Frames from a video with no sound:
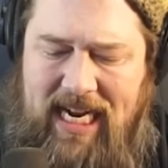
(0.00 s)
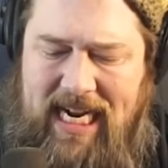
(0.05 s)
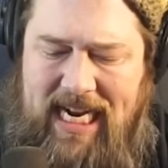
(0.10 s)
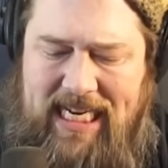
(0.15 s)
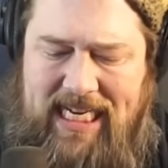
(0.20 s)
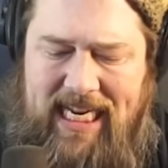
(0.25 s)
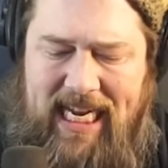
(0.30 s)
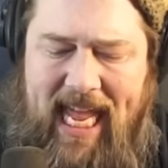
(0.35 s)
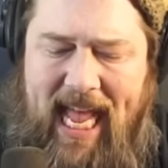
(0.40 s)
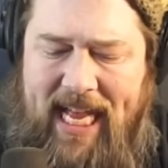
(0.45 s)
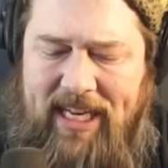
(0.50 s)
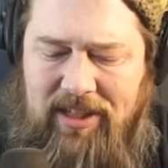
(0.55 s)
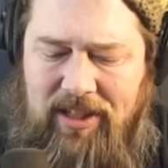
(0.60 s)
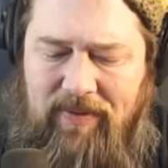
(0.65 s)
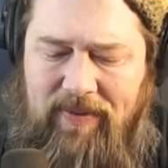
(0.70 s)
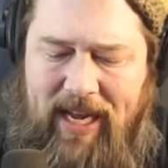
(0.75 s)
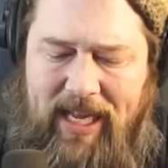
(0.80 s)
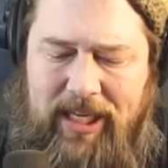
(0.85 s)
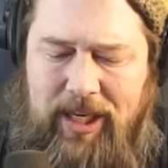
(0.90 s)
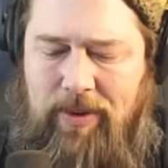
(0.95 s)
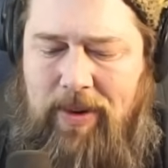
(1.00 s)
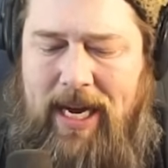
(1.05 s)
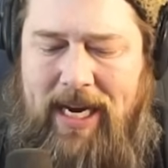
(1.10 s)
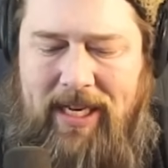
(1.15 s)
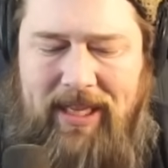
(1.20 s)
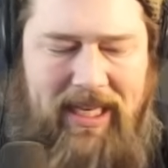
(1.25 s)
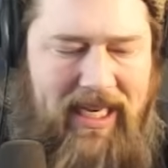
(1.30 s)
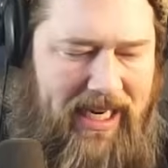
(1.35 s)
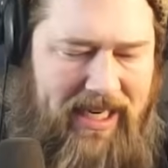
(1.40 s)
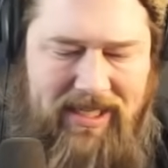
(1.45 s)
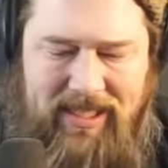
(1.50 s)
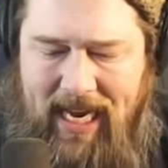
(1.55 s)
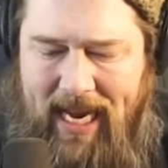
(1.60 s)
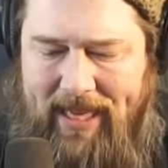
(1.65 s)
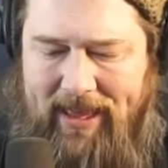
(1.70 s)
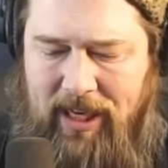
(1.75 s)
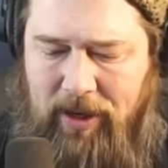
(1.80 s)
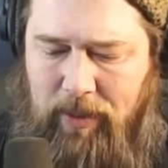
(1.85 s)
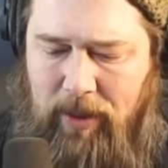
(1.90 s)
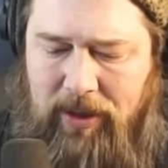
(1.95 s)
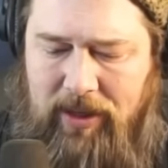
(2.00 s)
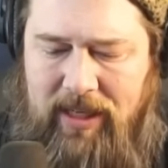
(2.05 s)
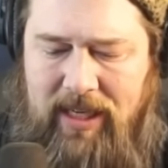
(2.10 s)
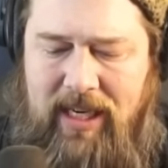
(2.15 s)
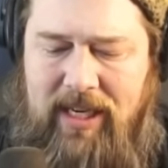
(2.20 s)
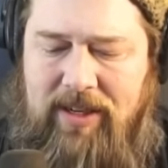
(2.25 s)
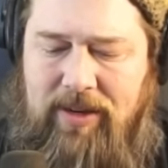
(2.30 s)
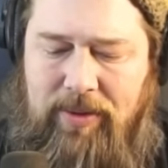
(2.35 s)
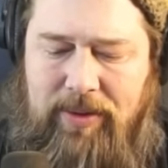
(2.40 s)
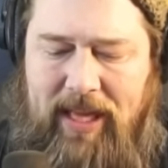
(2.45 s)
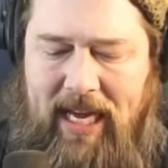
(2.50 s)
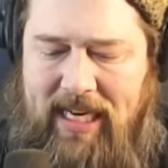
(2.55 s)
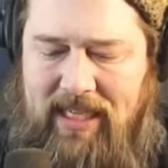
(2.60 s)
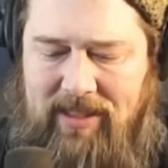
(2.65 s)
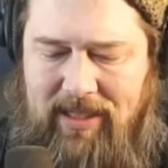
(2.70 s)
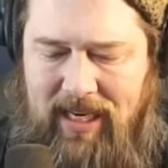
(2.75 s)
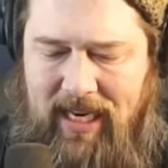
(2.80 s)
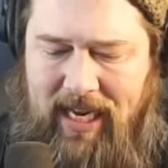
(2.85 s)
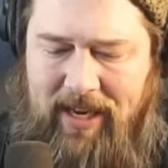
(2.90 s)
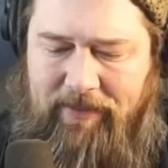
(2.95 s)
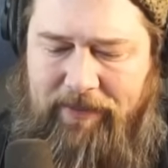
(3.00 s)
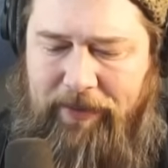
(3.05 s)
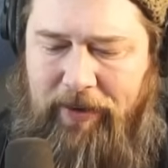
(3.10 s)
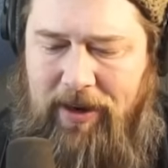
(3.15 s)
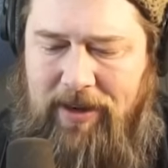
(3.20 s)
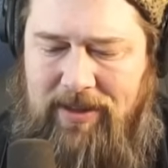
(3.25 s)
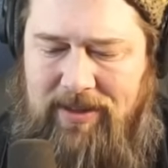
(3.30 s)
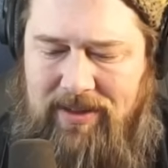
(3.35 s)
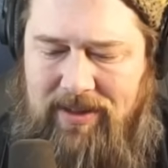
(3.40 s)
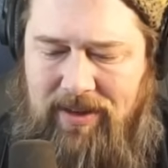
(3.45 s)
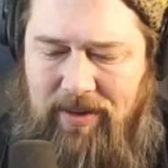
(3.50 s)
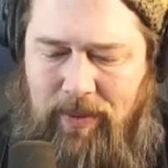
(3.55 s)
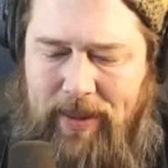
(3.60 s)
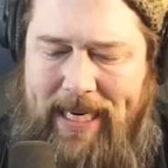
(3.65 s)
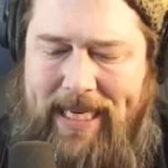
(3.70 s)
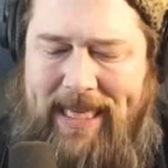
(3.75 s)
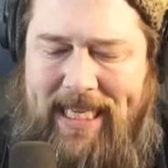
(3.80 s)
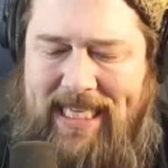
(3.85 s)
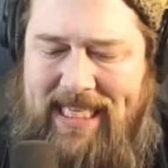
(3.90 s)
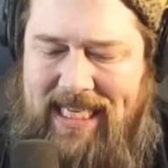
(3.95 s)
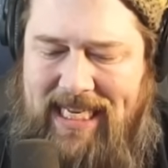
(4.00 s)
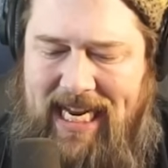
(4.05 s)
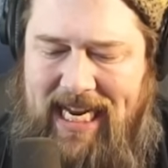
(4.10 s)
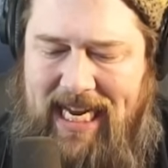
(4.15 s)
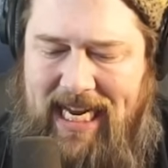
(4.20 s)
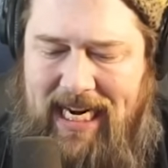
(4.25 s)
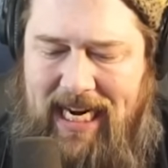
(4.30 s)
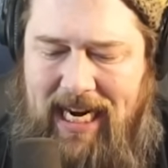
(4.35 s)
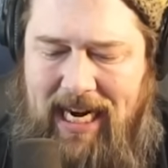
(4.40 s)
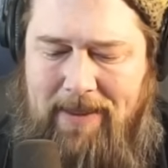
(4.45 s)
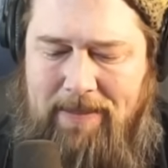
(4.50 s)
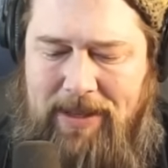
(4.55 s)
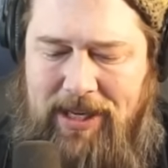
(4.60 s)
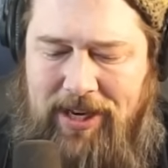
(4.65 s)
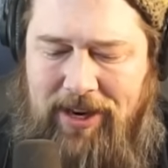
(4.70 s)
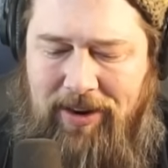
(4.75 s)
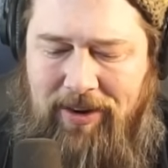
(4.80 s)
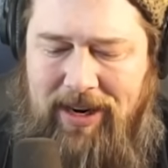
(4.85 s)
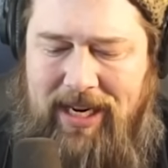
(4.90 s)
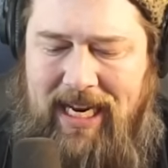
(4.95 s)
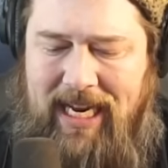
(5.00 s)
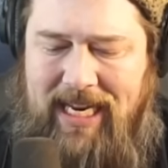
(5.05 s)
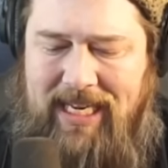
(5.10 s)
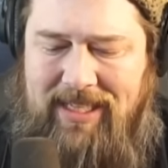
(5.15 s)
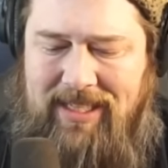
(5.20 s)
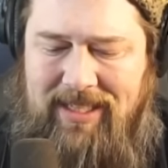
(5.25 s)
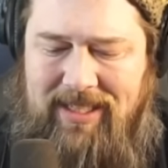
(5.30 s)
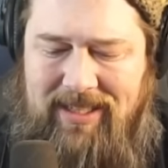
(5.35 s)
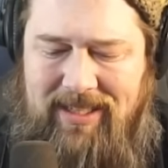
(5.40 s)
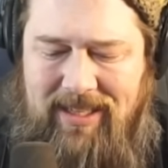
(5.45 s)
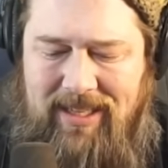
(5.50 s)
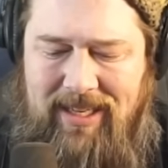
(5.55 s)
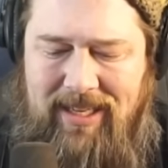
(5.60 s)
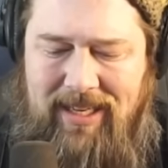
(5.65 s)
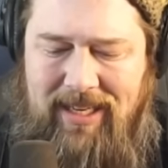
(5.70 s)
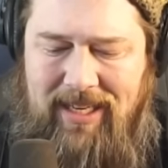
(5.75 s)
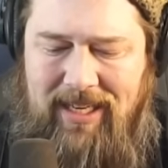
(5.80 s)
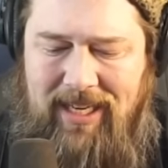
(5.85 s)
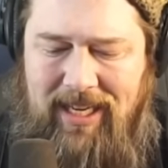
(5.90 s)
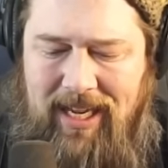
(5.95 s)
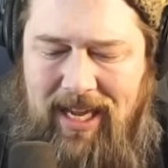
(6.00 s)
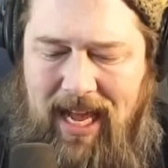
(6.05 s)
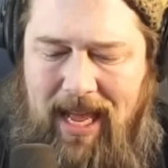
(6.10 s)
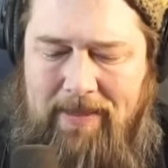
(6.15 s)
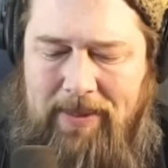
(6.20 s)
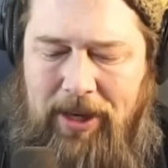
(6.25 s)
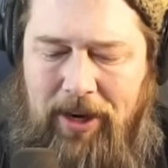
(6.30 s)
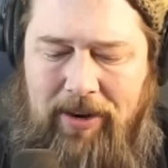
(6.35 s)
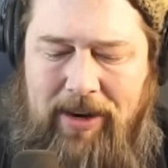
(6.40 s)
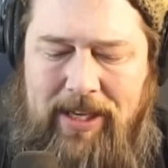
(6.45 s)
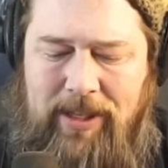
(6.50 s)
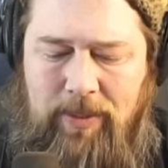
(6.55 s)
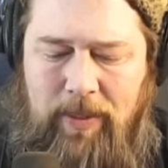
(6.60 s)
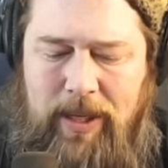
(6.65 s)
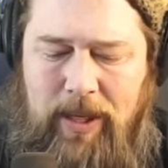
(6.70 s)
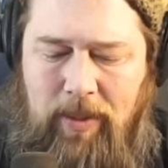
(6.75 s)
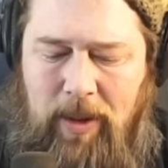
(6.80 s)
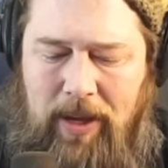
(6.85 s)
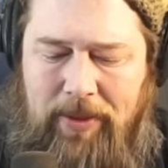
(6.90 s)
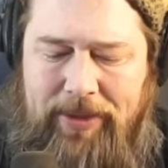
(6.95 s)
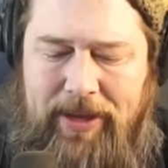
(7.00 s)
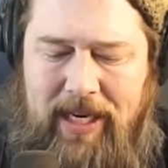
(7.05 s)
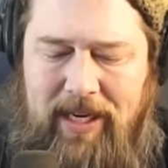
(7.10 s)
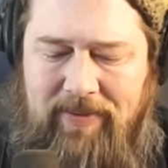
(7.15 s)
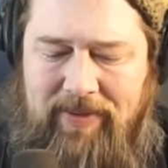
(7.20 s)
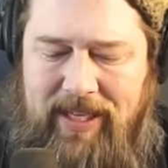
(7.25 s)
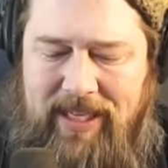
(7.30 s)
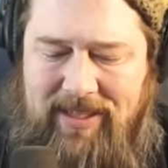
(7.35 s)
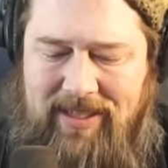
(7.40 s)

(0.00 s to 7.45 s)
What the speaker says: to get extra value out of these, I think we're looking at 2 things. First, we get this tin, and I'm curious what you all think of this